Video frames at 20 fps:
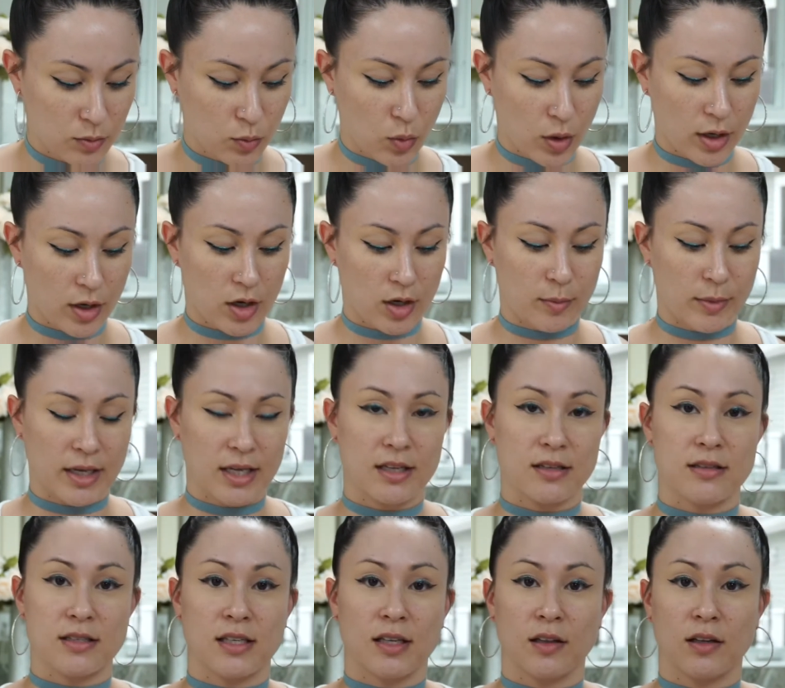work on my
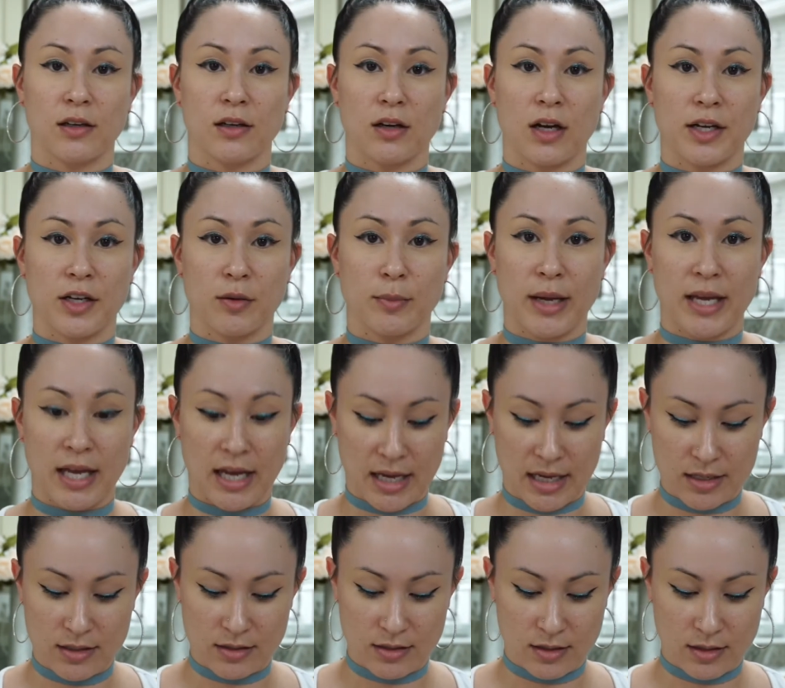concealer under my
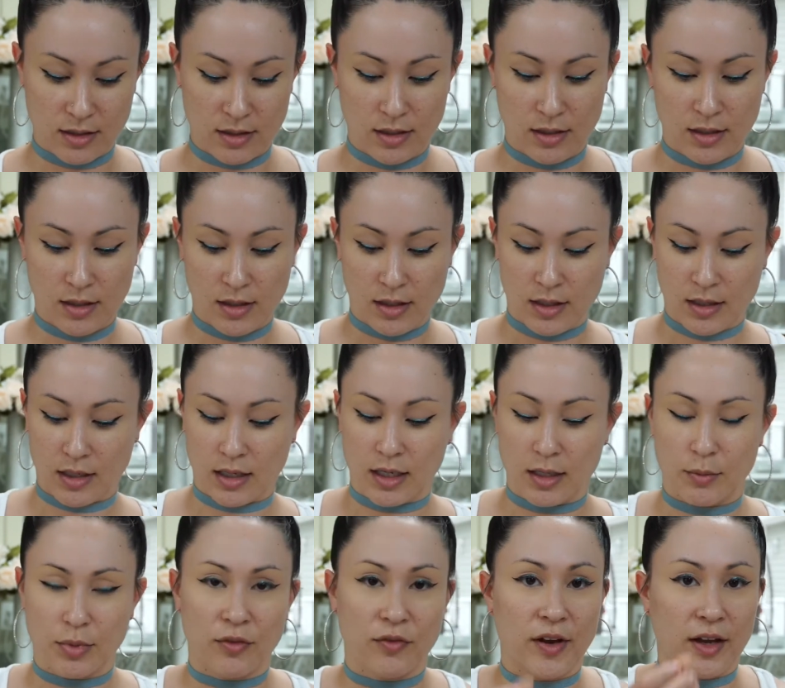eyes
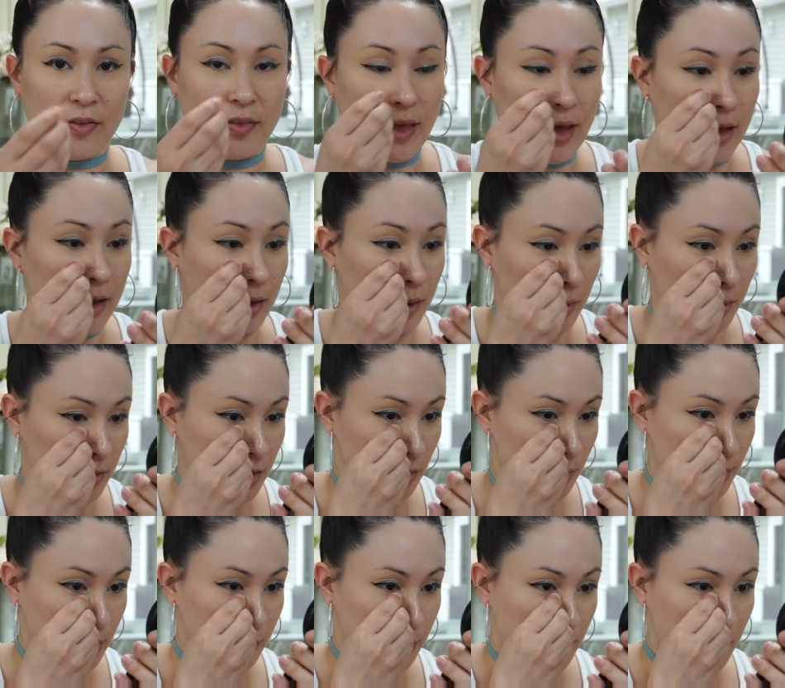and perfect that a little
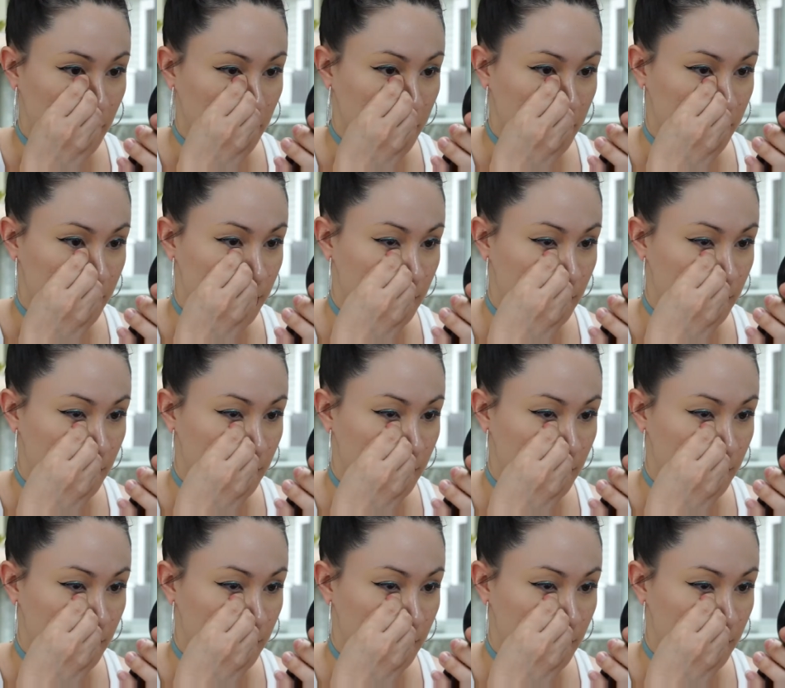bit better.